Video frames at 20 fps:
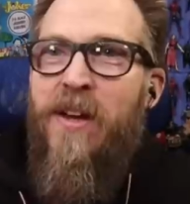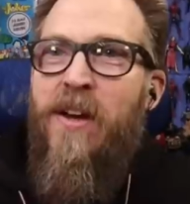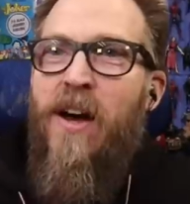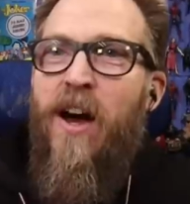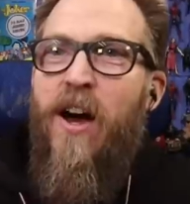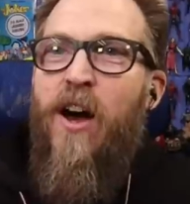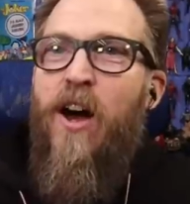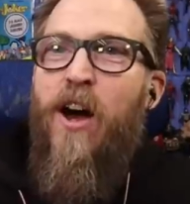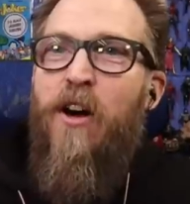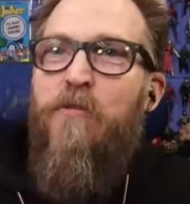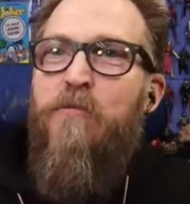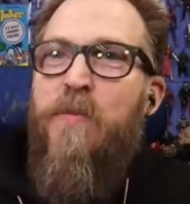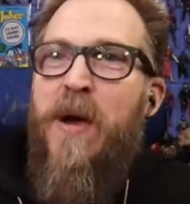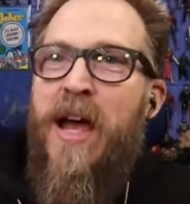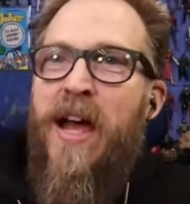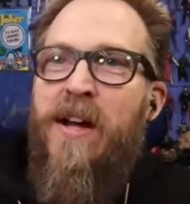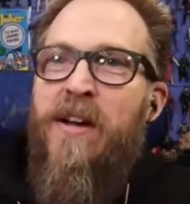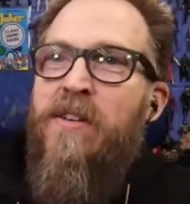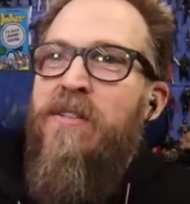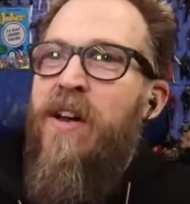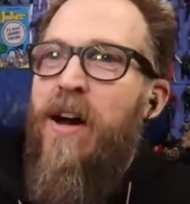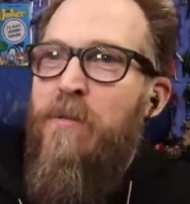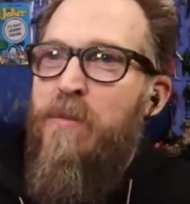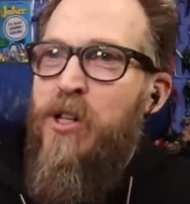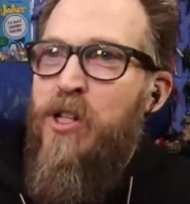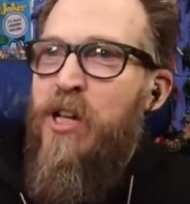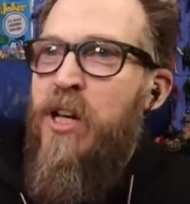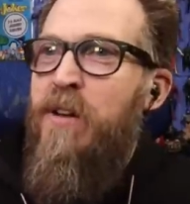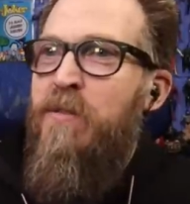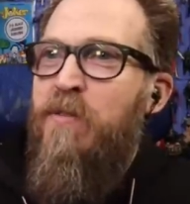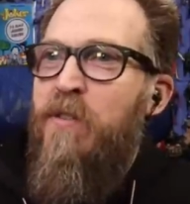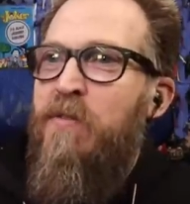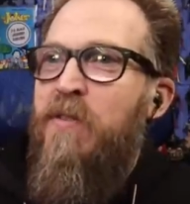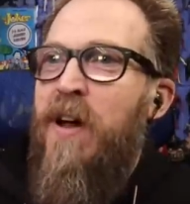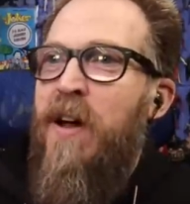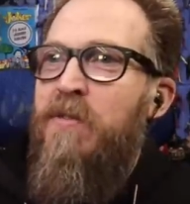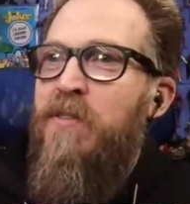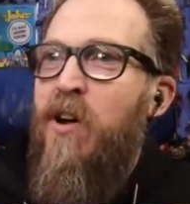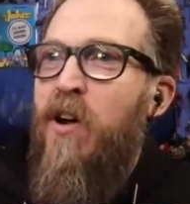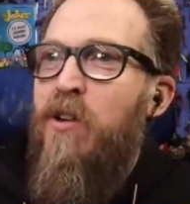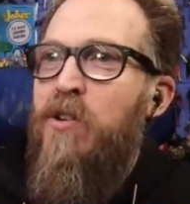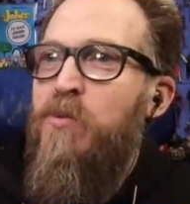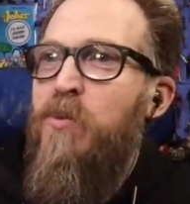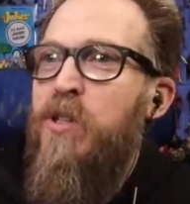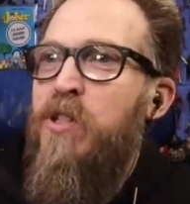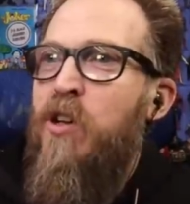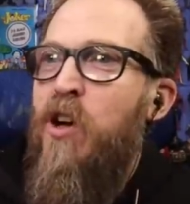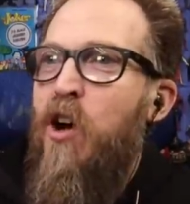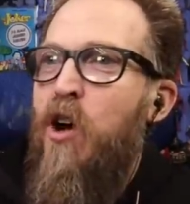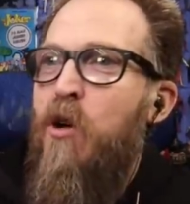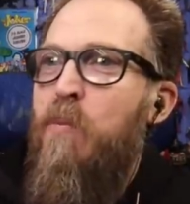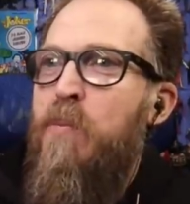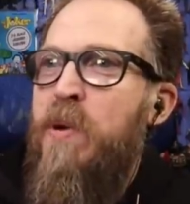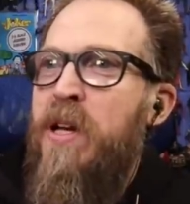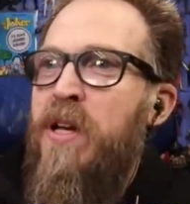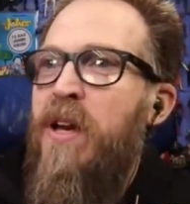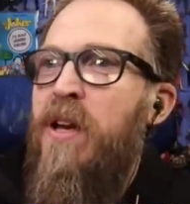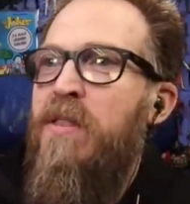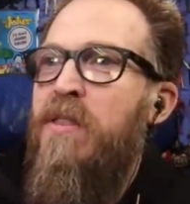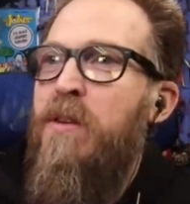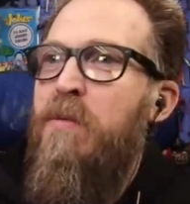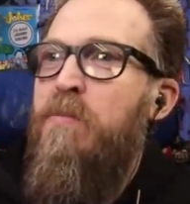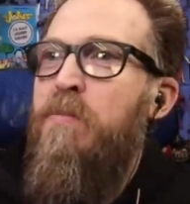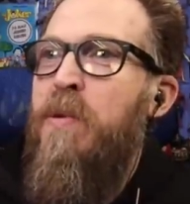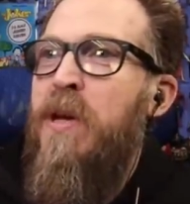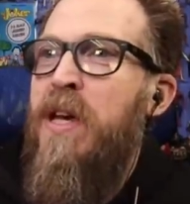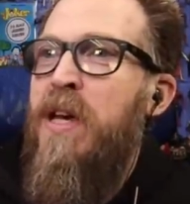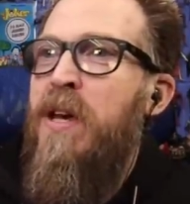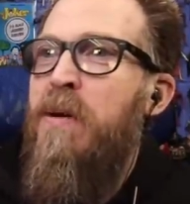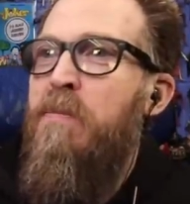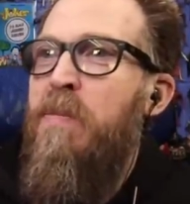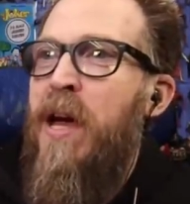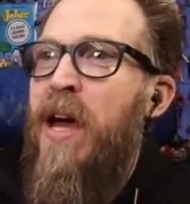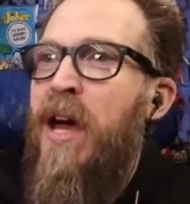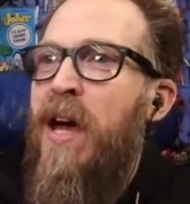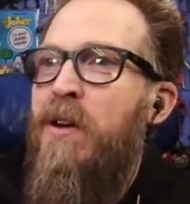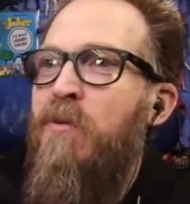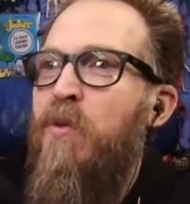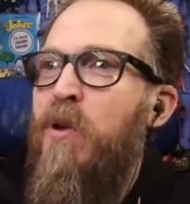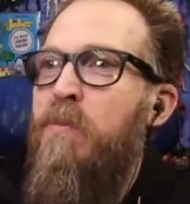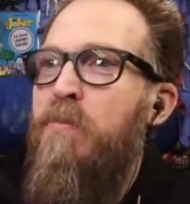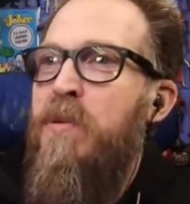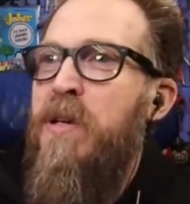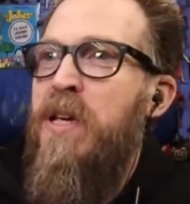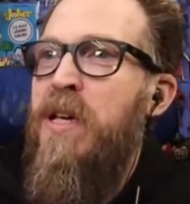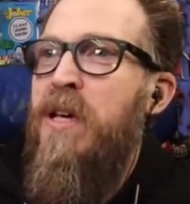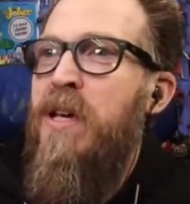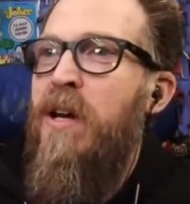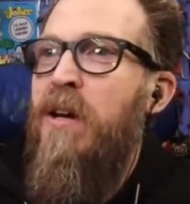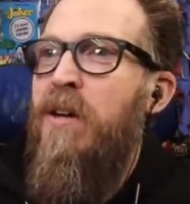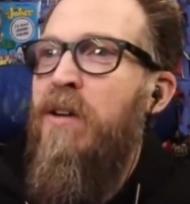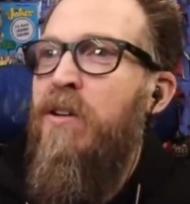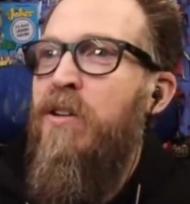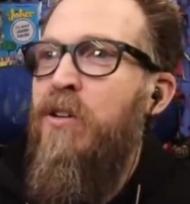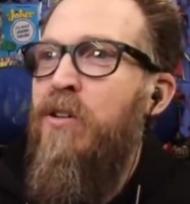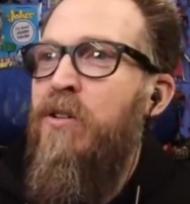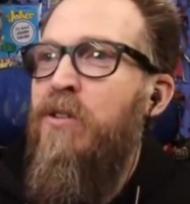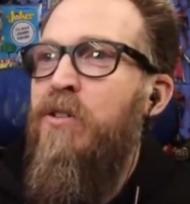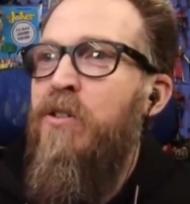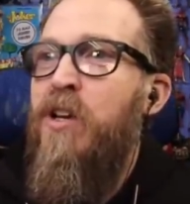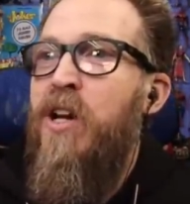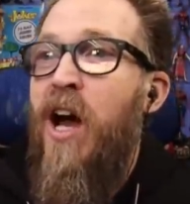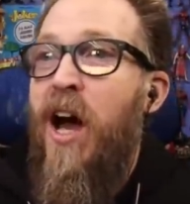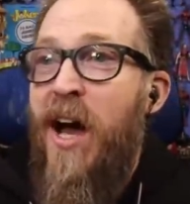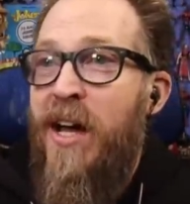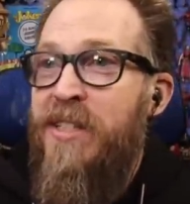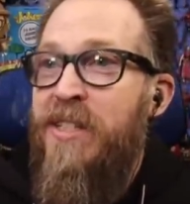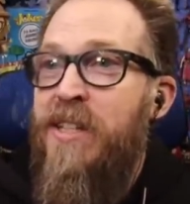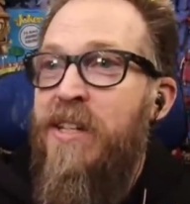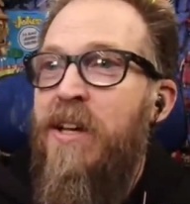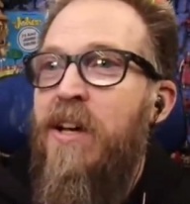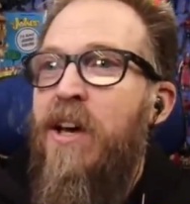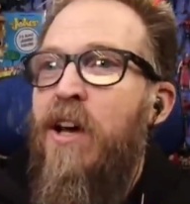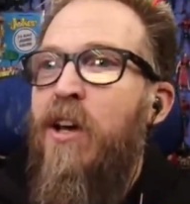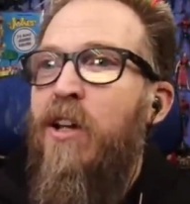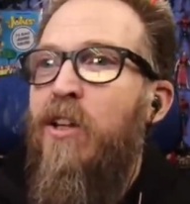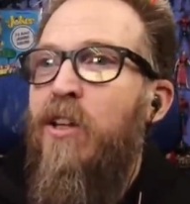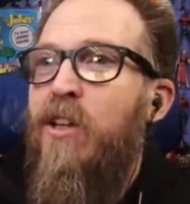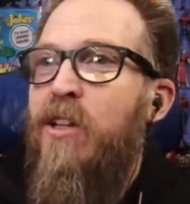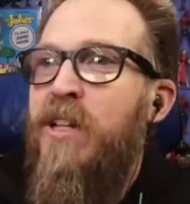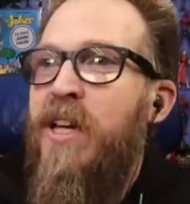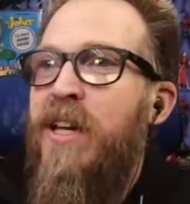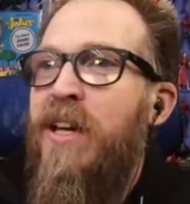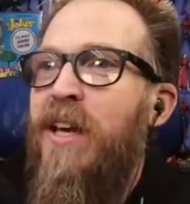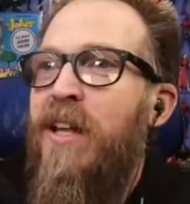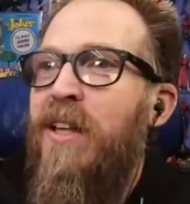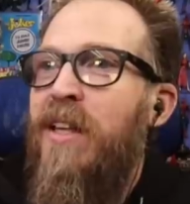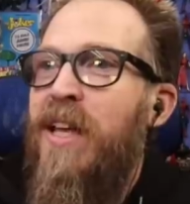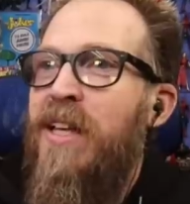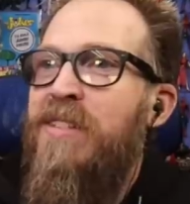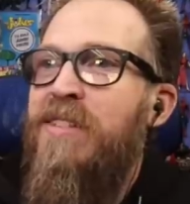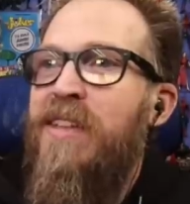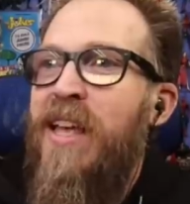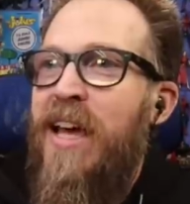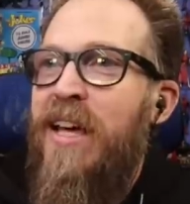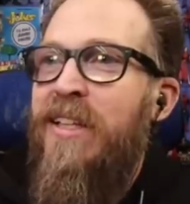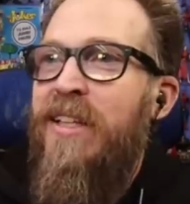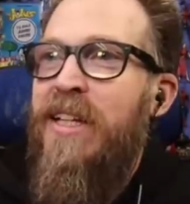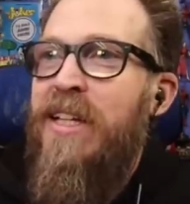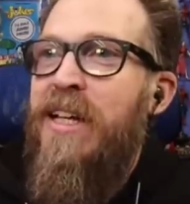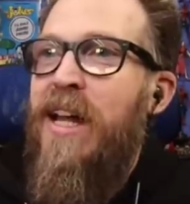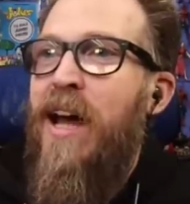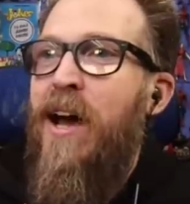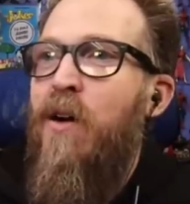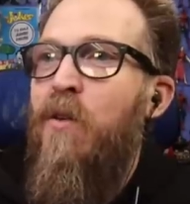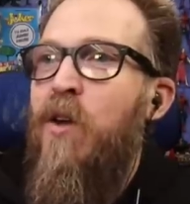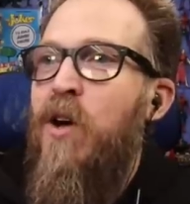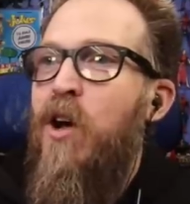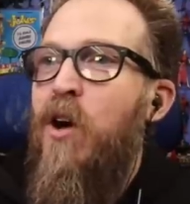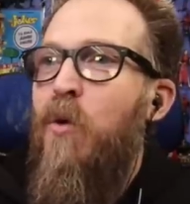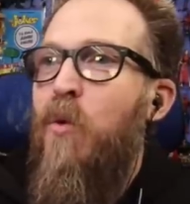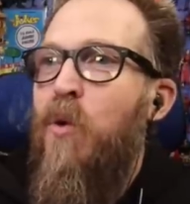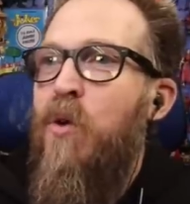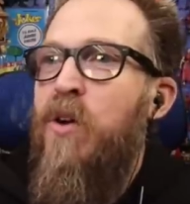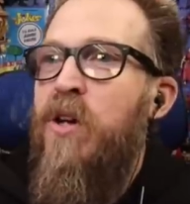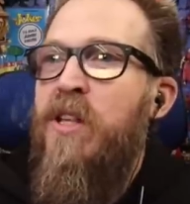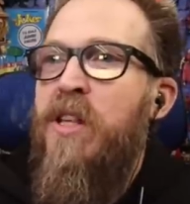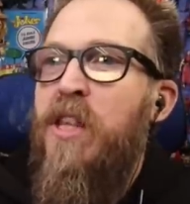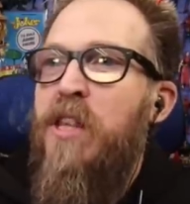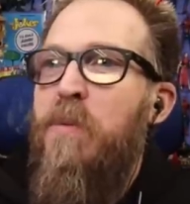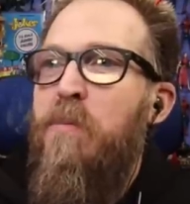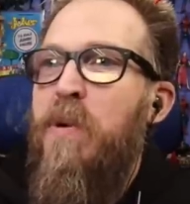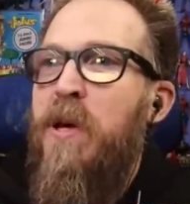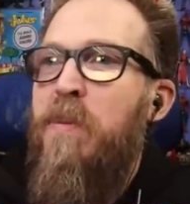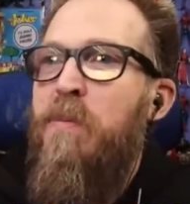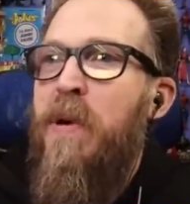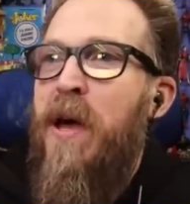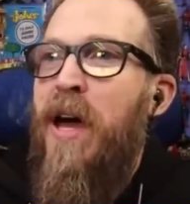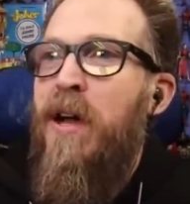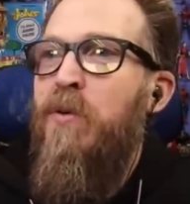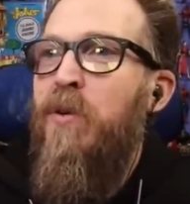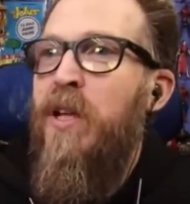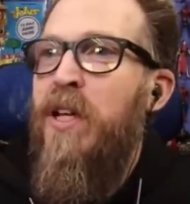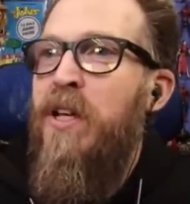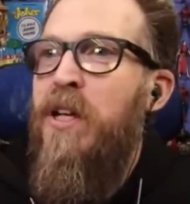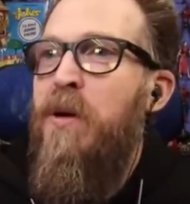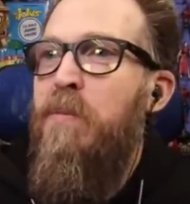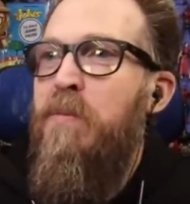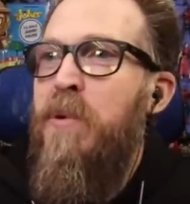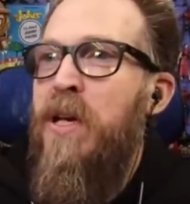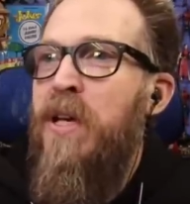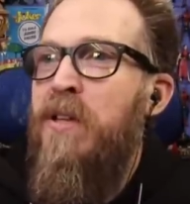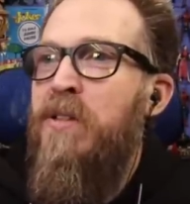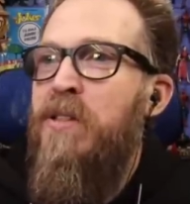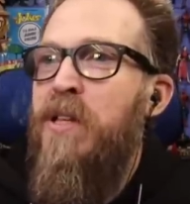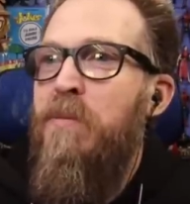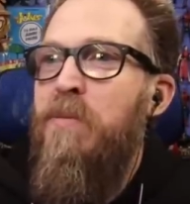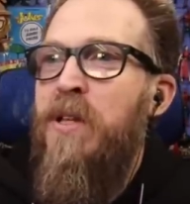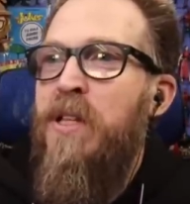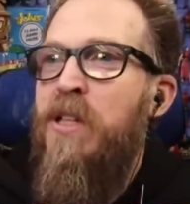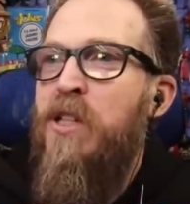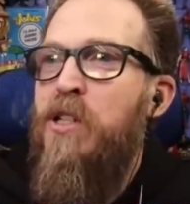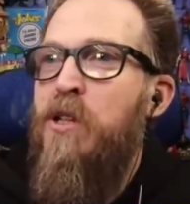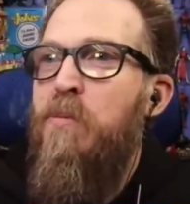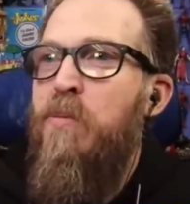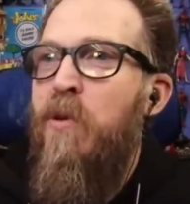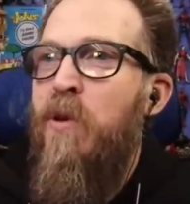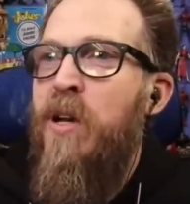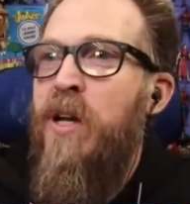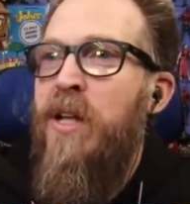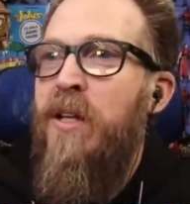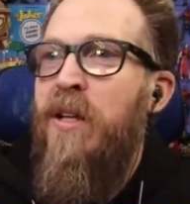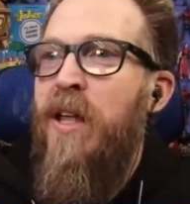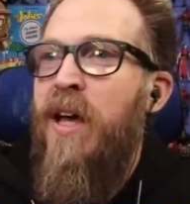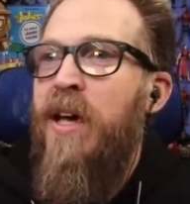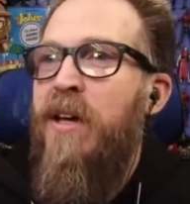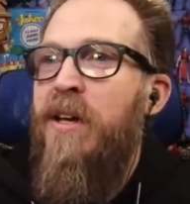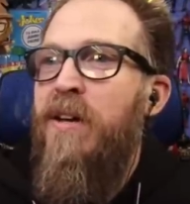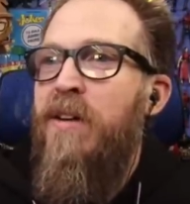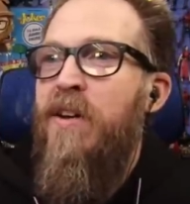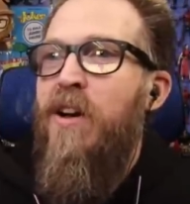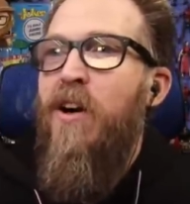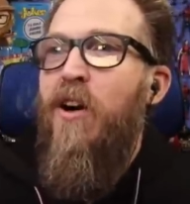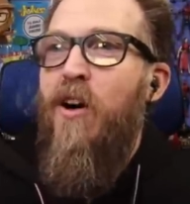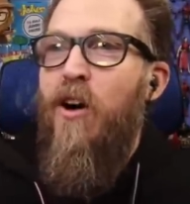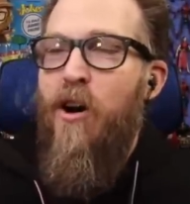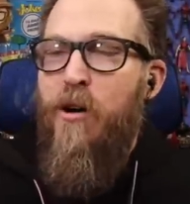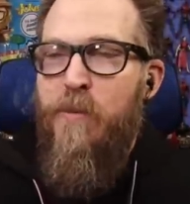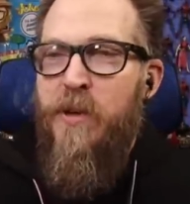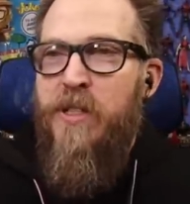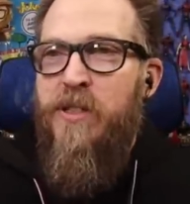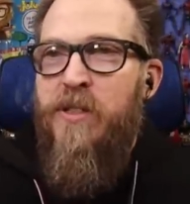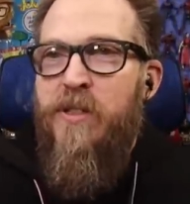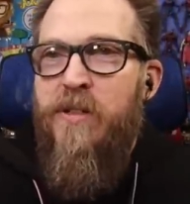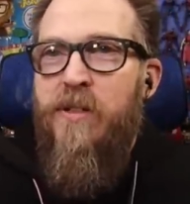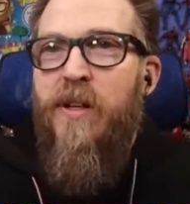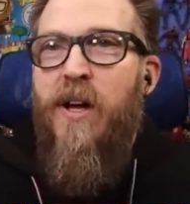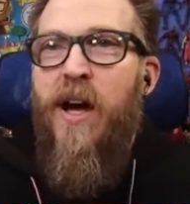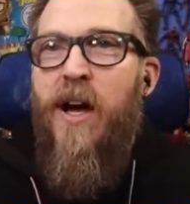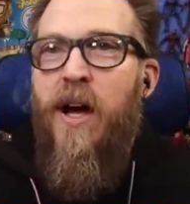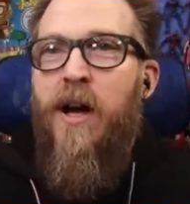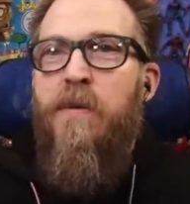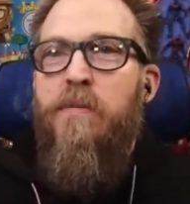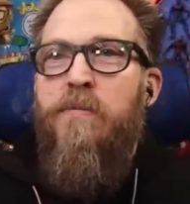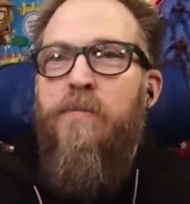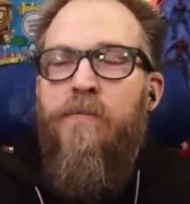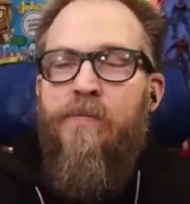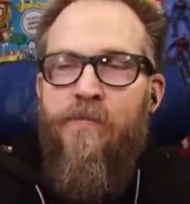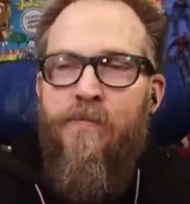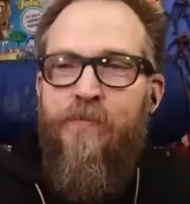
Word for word: uh, of Man Not Machine for $5 was hoping the big bad would be Gul Dukat. Looking less likely now, worried that the big bad will end up being something disappointing like Armus. Um,